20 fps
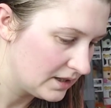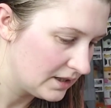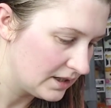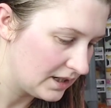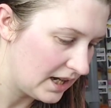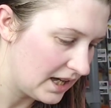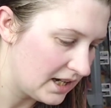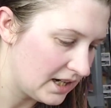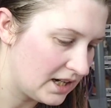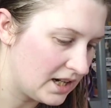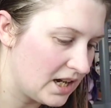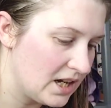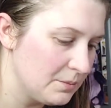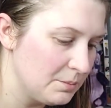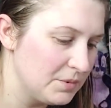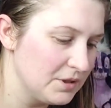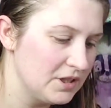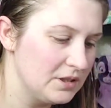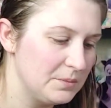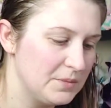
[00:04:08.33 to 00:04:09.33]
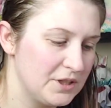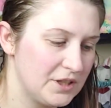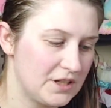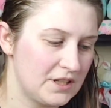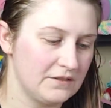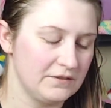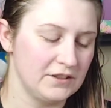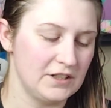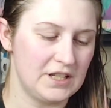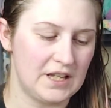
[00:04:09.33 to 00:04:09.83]
Got a couple of books
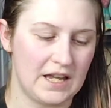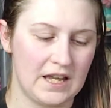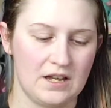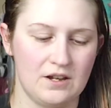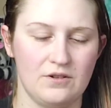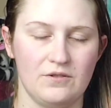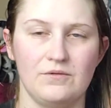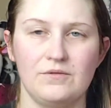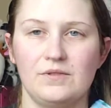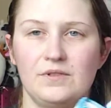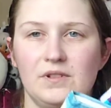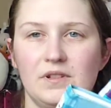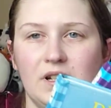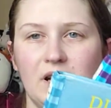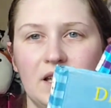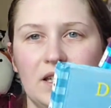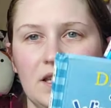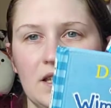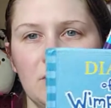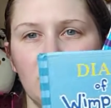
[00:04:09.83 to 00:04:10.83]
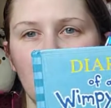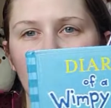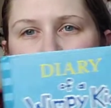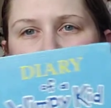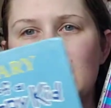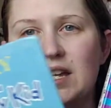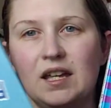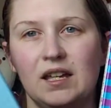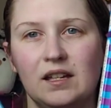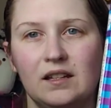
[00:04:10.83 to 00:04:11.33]
for towns. I got these
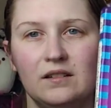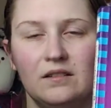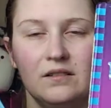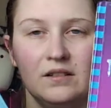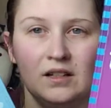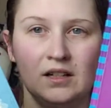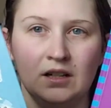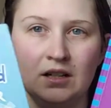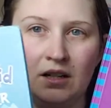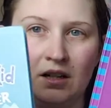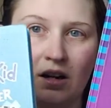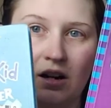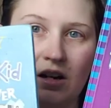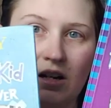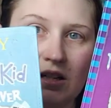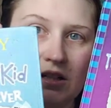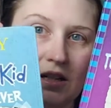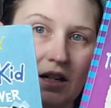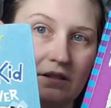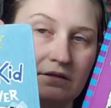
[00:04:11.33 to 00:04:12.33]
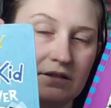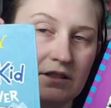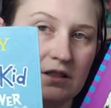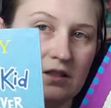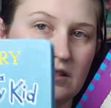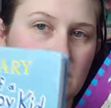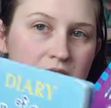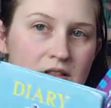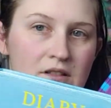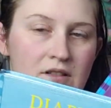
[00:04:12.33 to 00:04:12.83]
Wimpy Kid
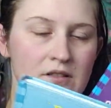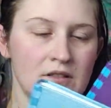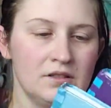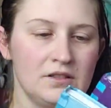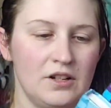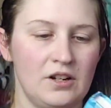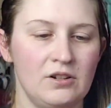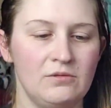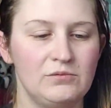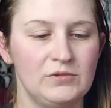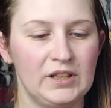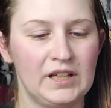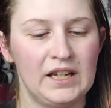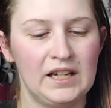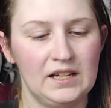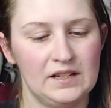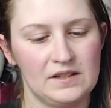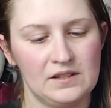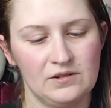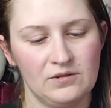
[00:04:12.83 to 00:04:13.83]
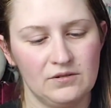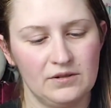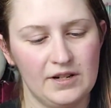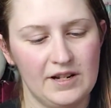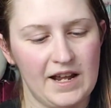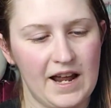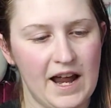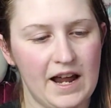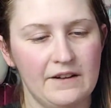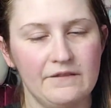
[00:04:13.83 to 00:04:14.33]
hardcovers, so hopefully he doesn't already
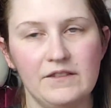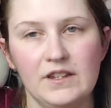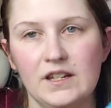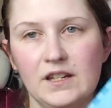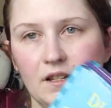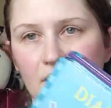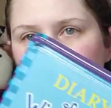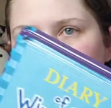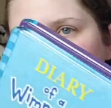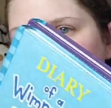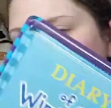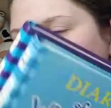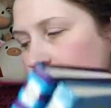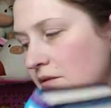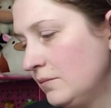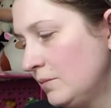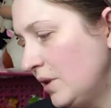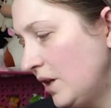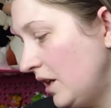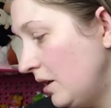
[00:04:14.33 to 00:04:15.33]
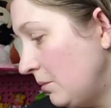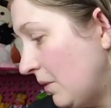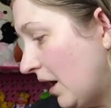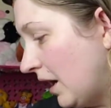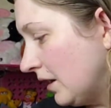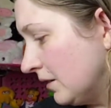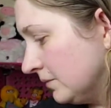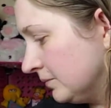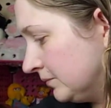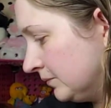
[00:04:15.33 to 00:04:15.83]
have these, but he may.